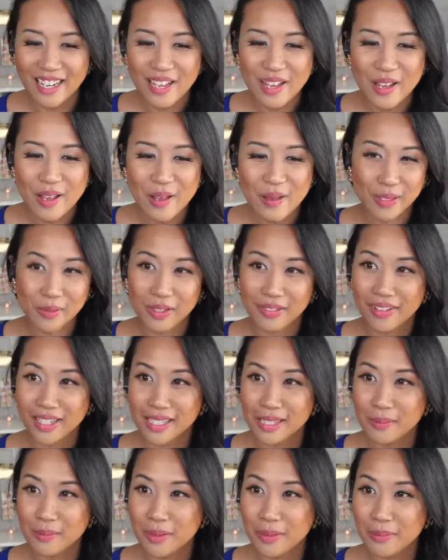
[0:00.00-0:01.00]
Because we've
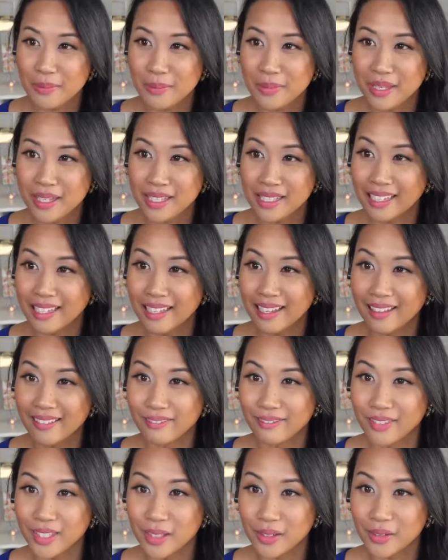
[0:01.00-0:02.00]
got some amazing
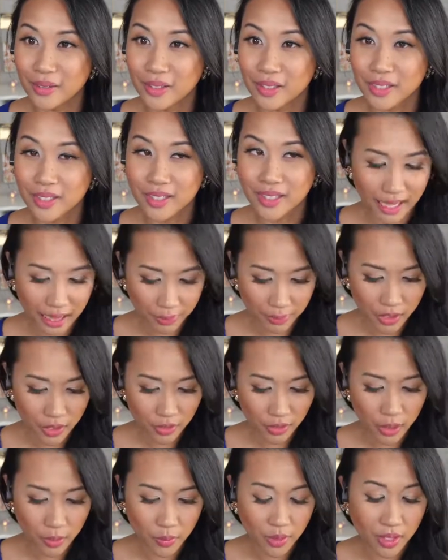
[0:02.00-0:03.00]
viewers today. Let me show
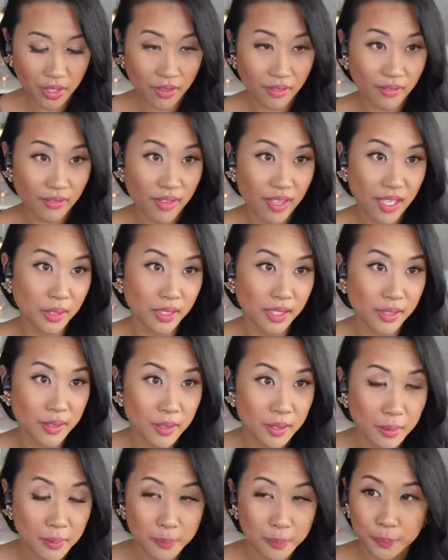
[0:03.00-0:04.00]
you what Eventable
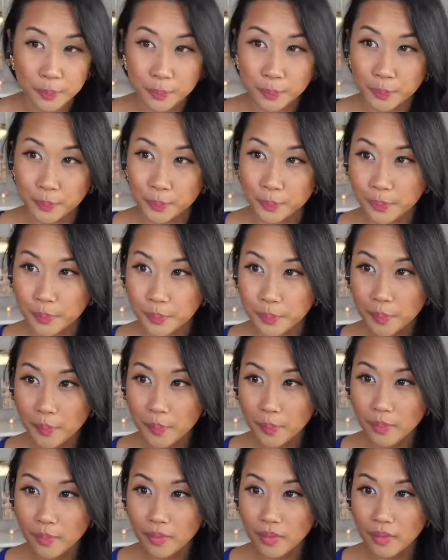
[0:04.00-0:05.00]
is,
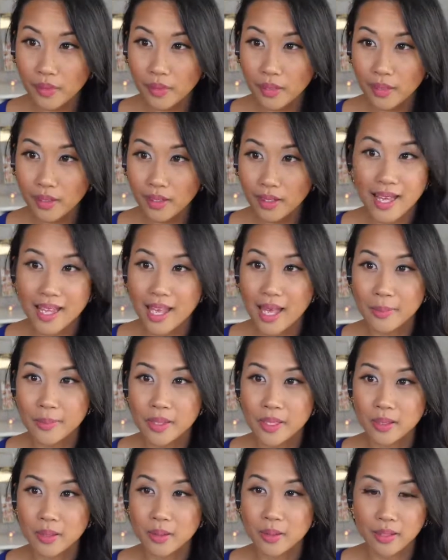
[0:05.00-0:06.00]
because I
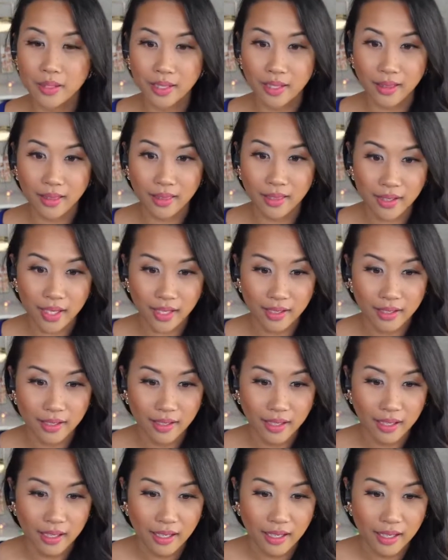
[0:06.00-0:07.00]
absolutely love it.
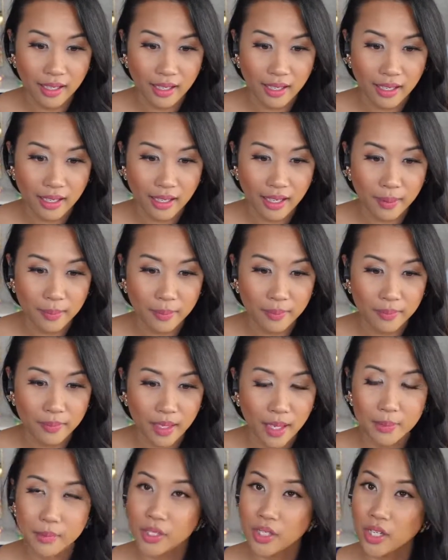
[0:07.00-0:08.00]

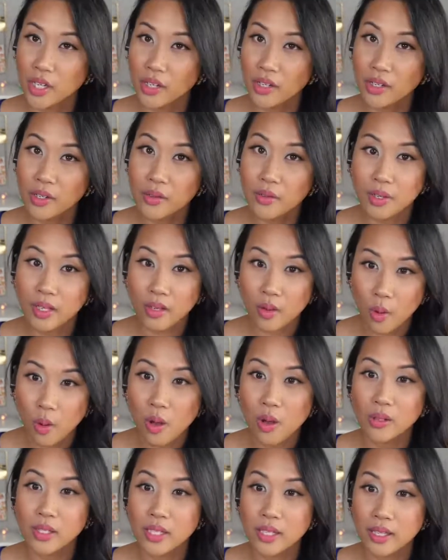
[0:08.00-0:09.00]
I'm sharing with you like
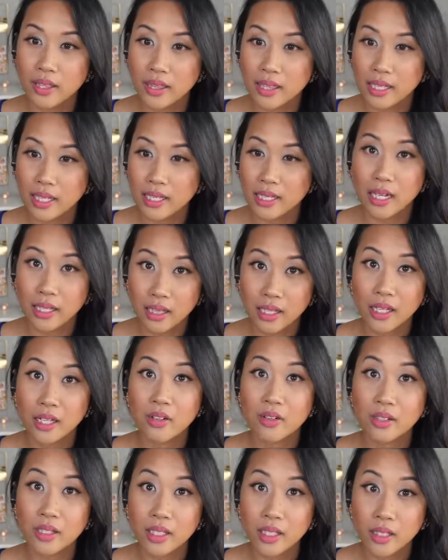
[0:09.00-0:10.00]
all the things that I
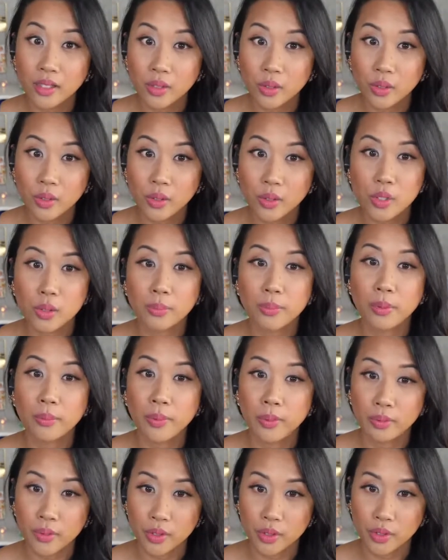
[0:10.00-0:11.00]
literally use to
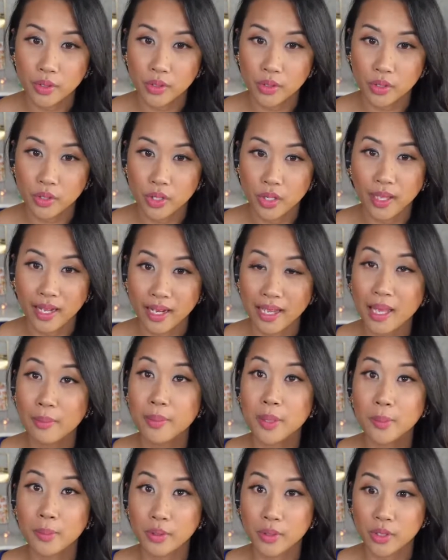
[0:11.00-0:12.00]
promote the show, and I get
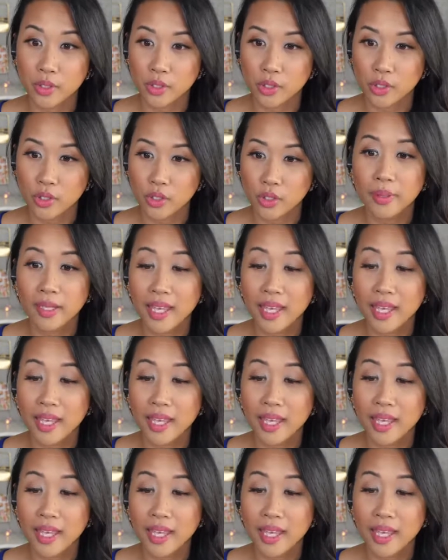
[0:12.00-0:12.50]
people to show up.